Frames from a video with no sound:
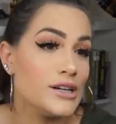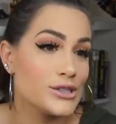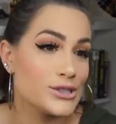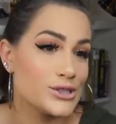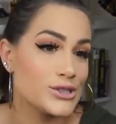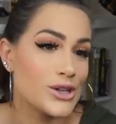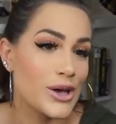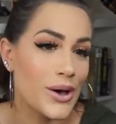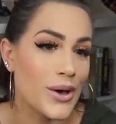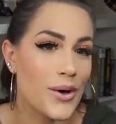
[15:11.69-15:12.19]

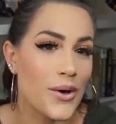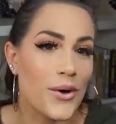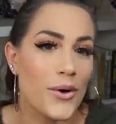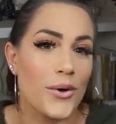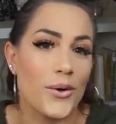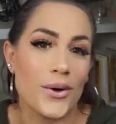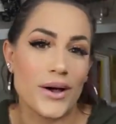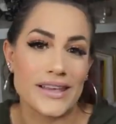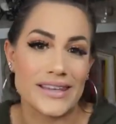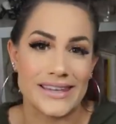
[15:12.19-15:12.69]

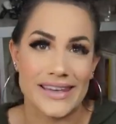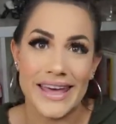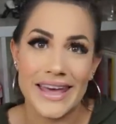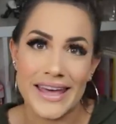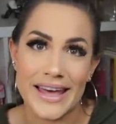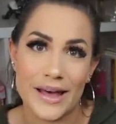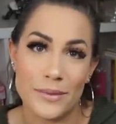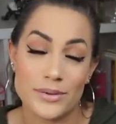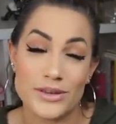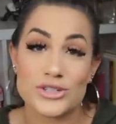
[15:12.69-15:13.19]
So
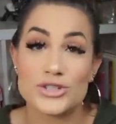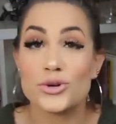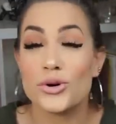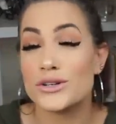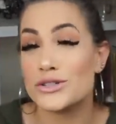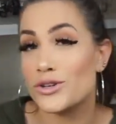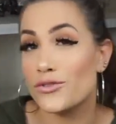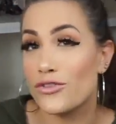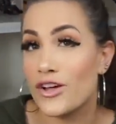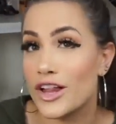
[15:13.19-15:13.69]
yeah, be
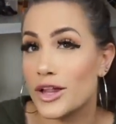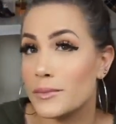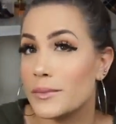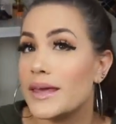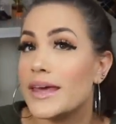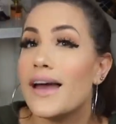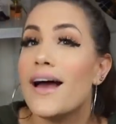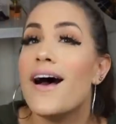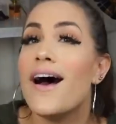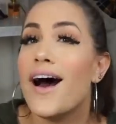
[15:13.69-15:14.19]
sure to follow
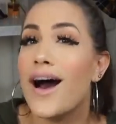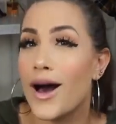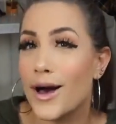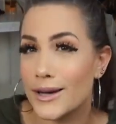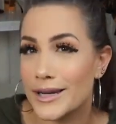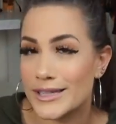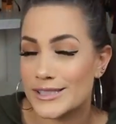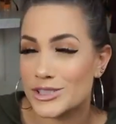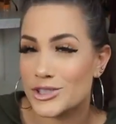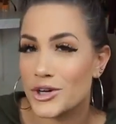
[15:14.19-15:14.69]
me
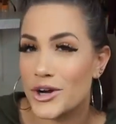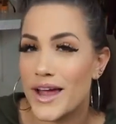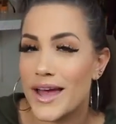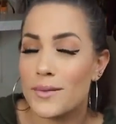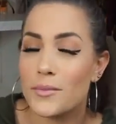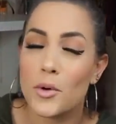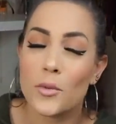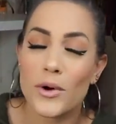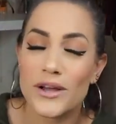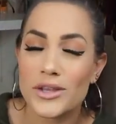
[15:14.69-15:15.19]
on
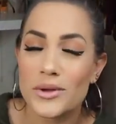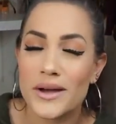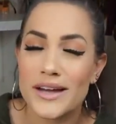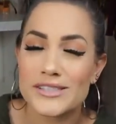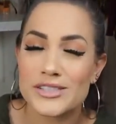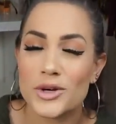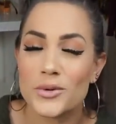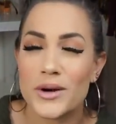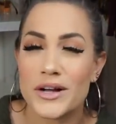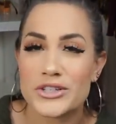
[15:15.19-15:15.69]
Instagram. When you
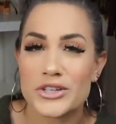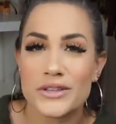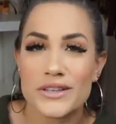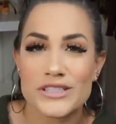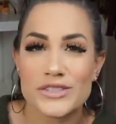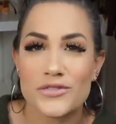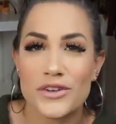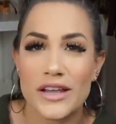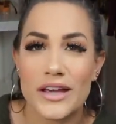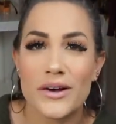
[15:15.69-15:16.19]
guys are watching
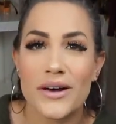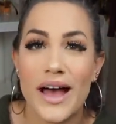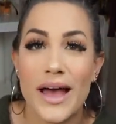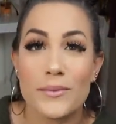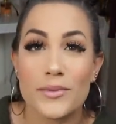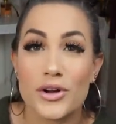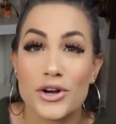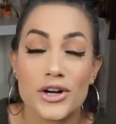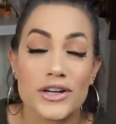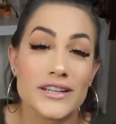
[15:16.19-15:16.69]
this video,
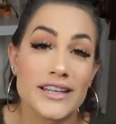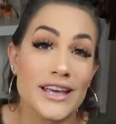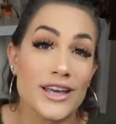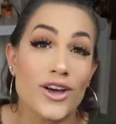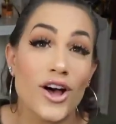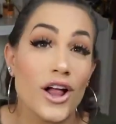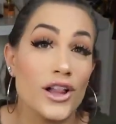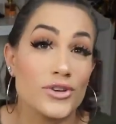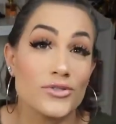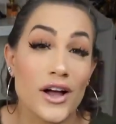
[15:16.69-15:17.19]
I'm currently in
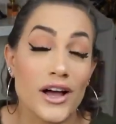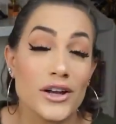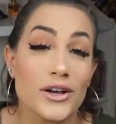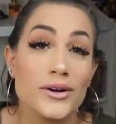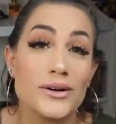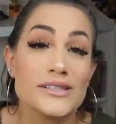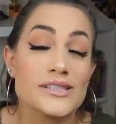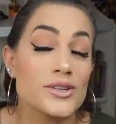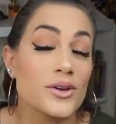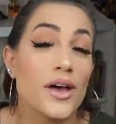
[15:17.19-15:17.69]

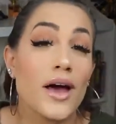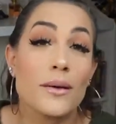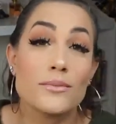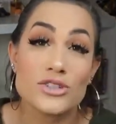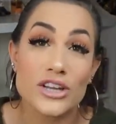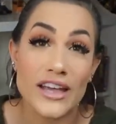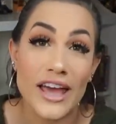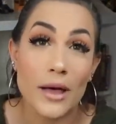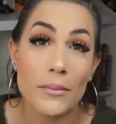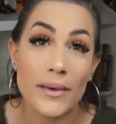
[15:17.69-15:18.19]
Colorado, so come
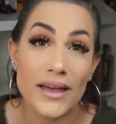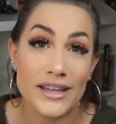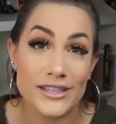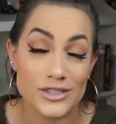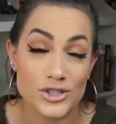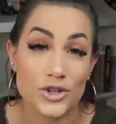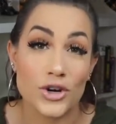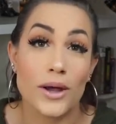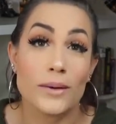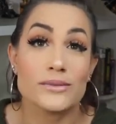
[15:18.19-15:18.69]
check out my
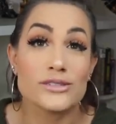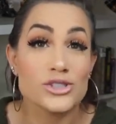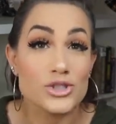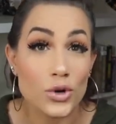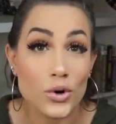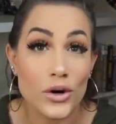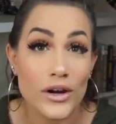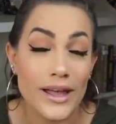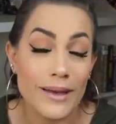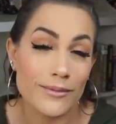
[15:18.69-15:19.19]
Instagram
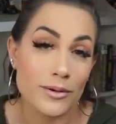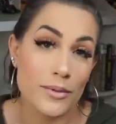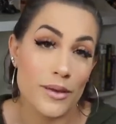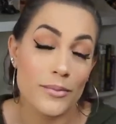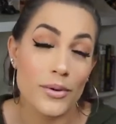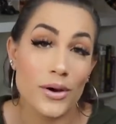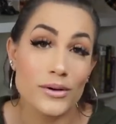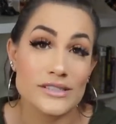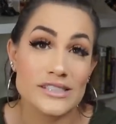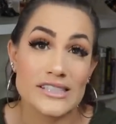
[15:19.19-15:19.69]
story. I'm gonna be
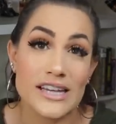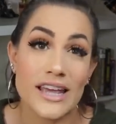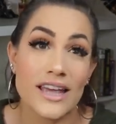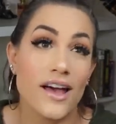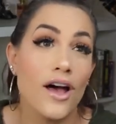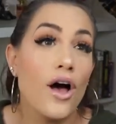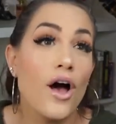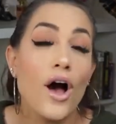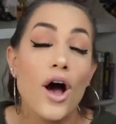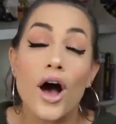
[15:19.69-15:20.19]

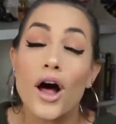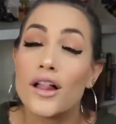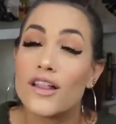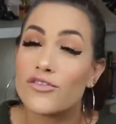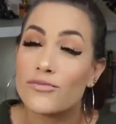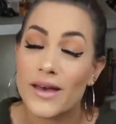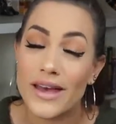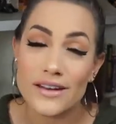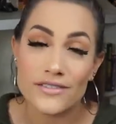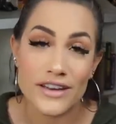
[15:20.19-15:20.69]
posting all
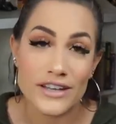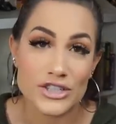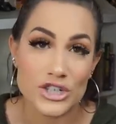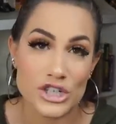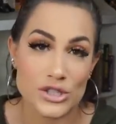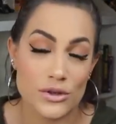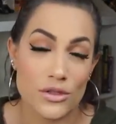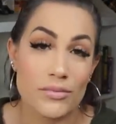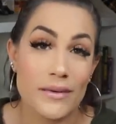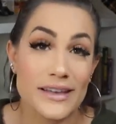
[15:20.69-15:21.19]
of my
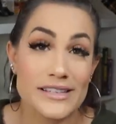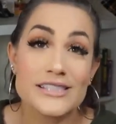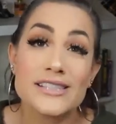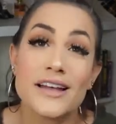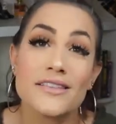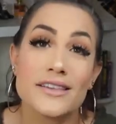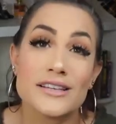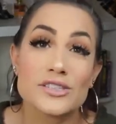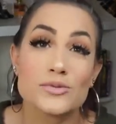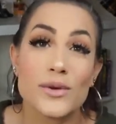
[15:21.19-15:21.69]
adventures with my
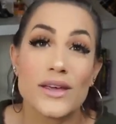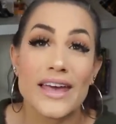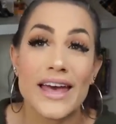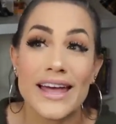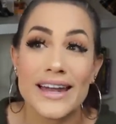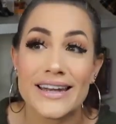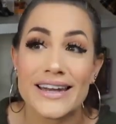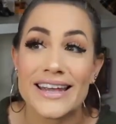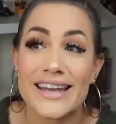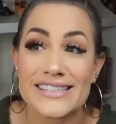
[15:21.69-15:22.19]
son this
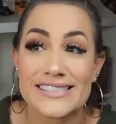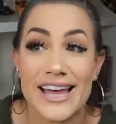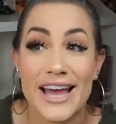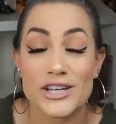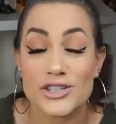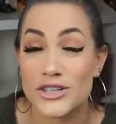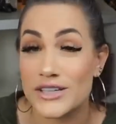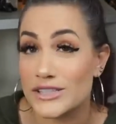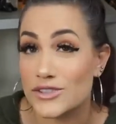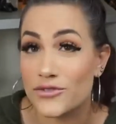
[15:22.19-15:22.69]
weekend. It's
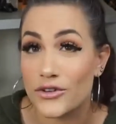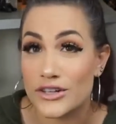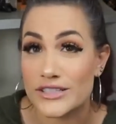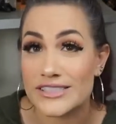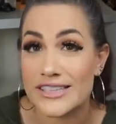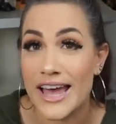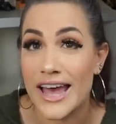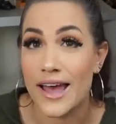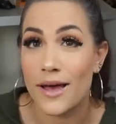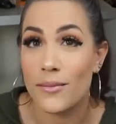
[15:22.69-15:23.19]
actually his
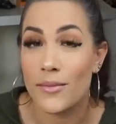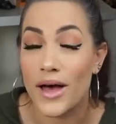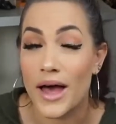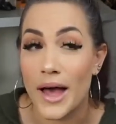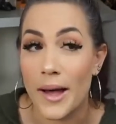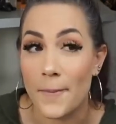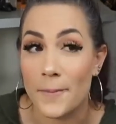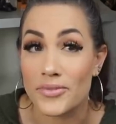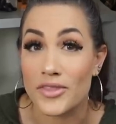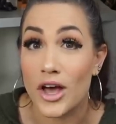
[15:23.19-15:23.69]
first time
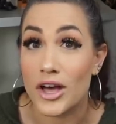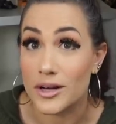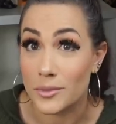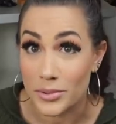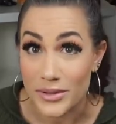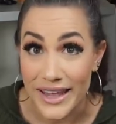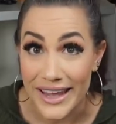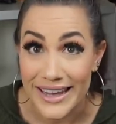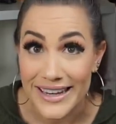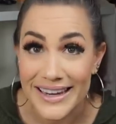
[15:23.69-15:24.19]
on a
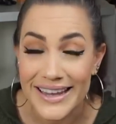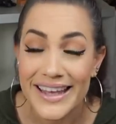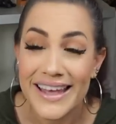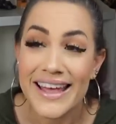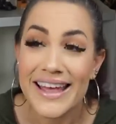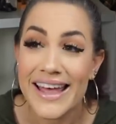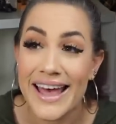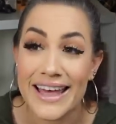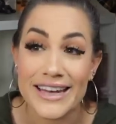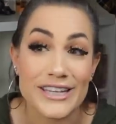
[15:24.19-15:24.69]
plane,
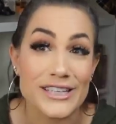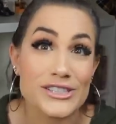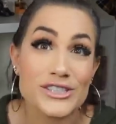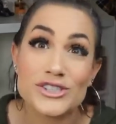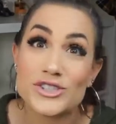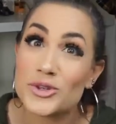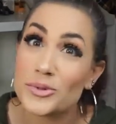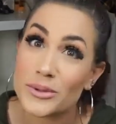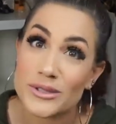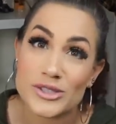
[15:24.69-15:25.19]
and
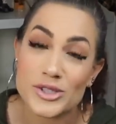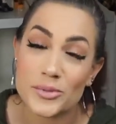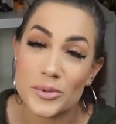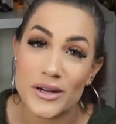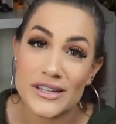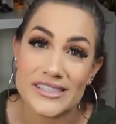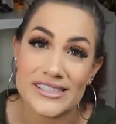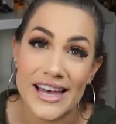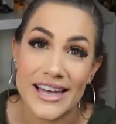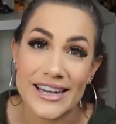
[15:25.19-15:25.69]
he's super, super
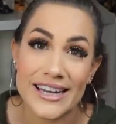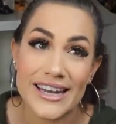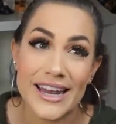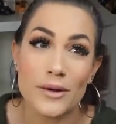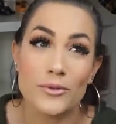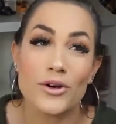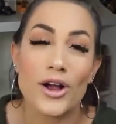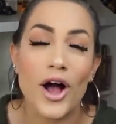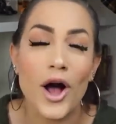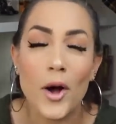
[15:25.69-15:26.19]
excited,
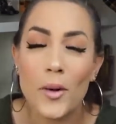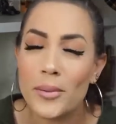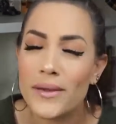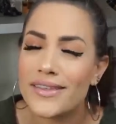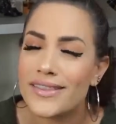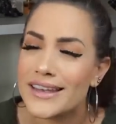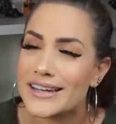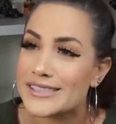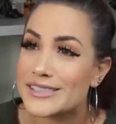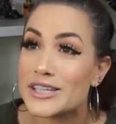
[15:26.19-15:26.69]
and we're
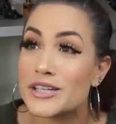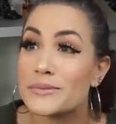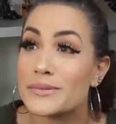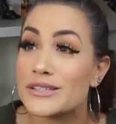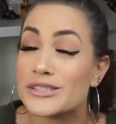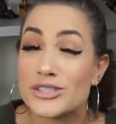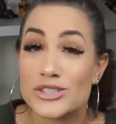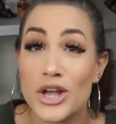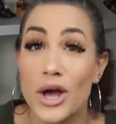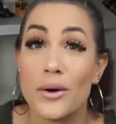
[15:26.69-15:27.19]
hoping that it's gonna
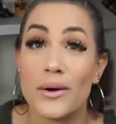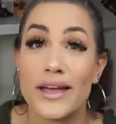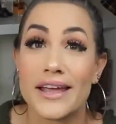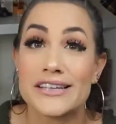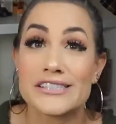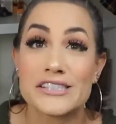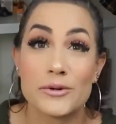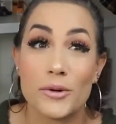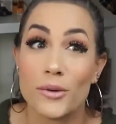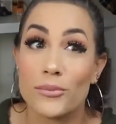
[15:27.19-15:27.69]
be
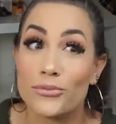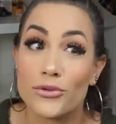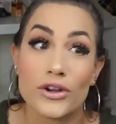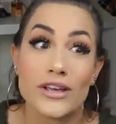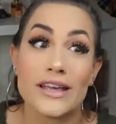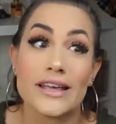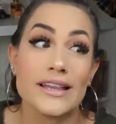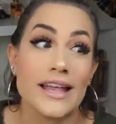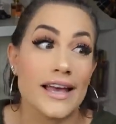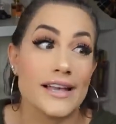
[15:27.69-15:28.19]
snowing, so we're
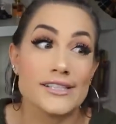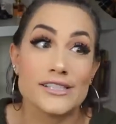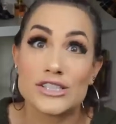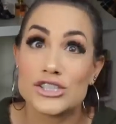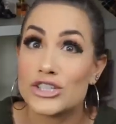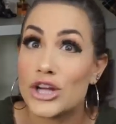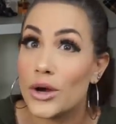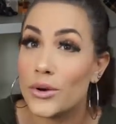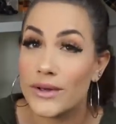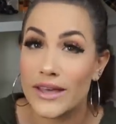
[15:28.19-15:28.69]
bringing like
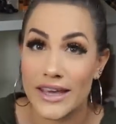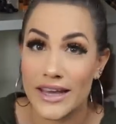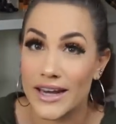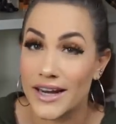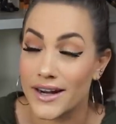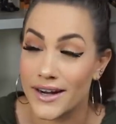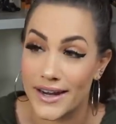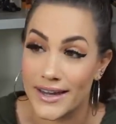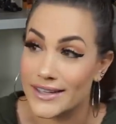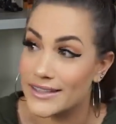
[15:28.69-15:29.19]
snow
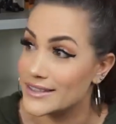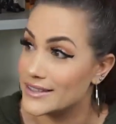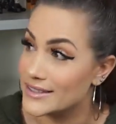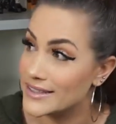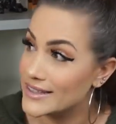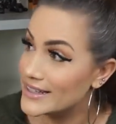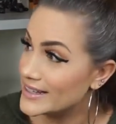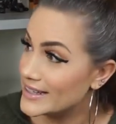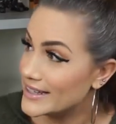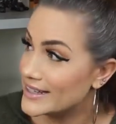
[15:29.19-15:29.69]
gear and
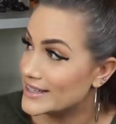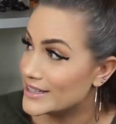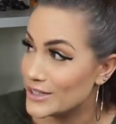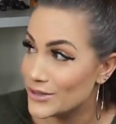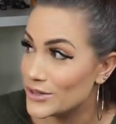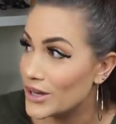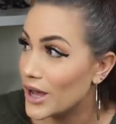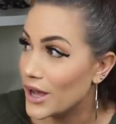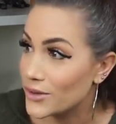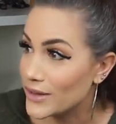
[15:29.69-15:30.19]

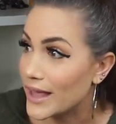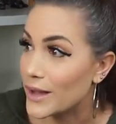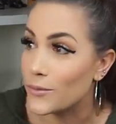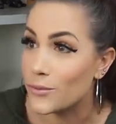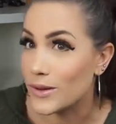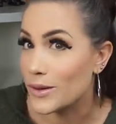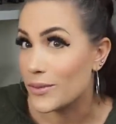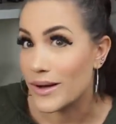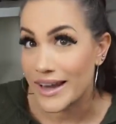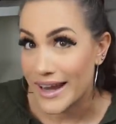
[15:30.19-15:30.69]
like
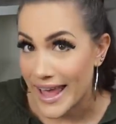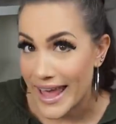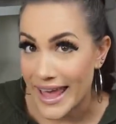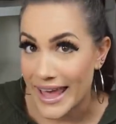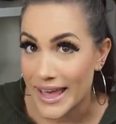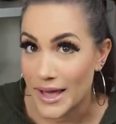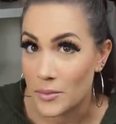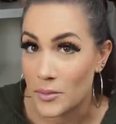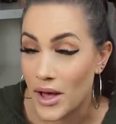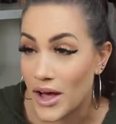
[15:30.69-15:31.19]
we went
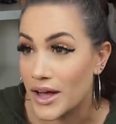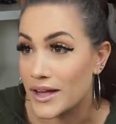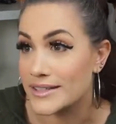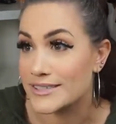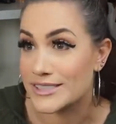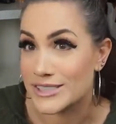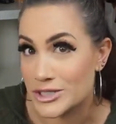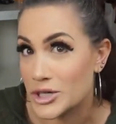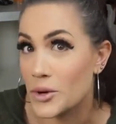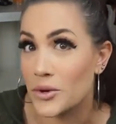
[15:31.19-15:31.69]
ham on
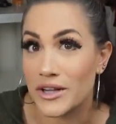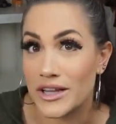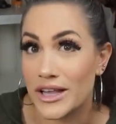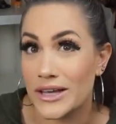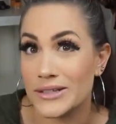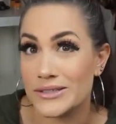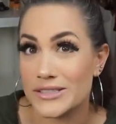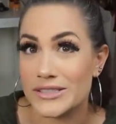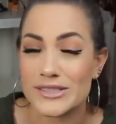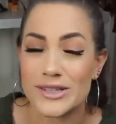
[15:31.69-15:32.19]
snow
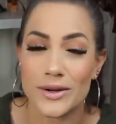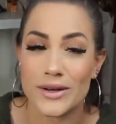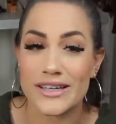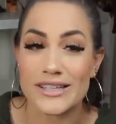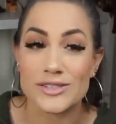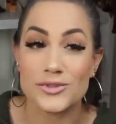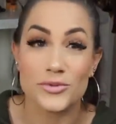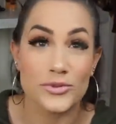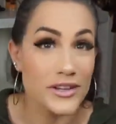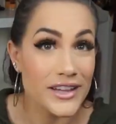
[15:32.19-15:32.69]
clothes. So
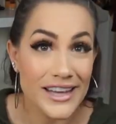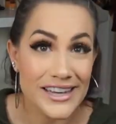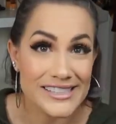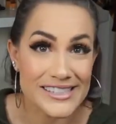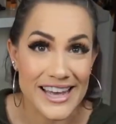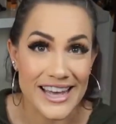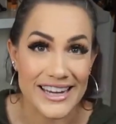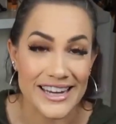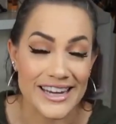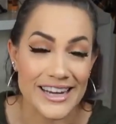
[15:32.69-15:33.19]
he's really
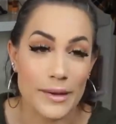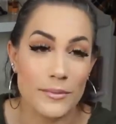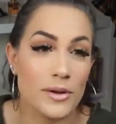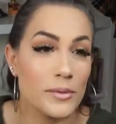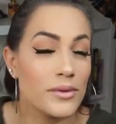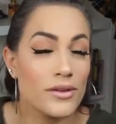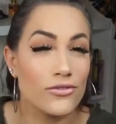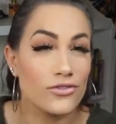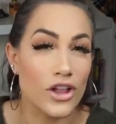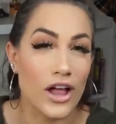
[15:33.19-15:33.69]
excited. I'm gonna
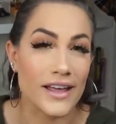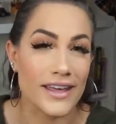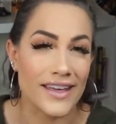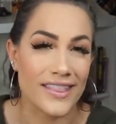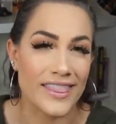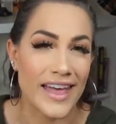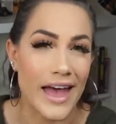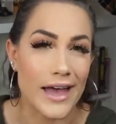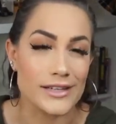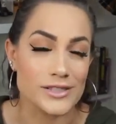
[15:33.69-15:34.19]
be
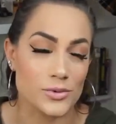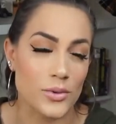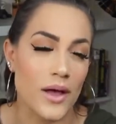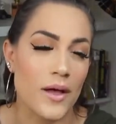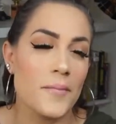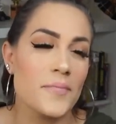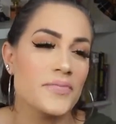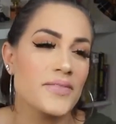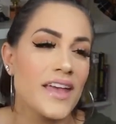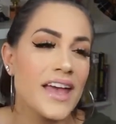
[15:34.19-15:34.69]
vlogging that as
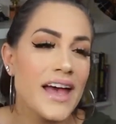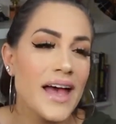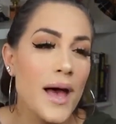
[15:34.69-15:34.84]
well.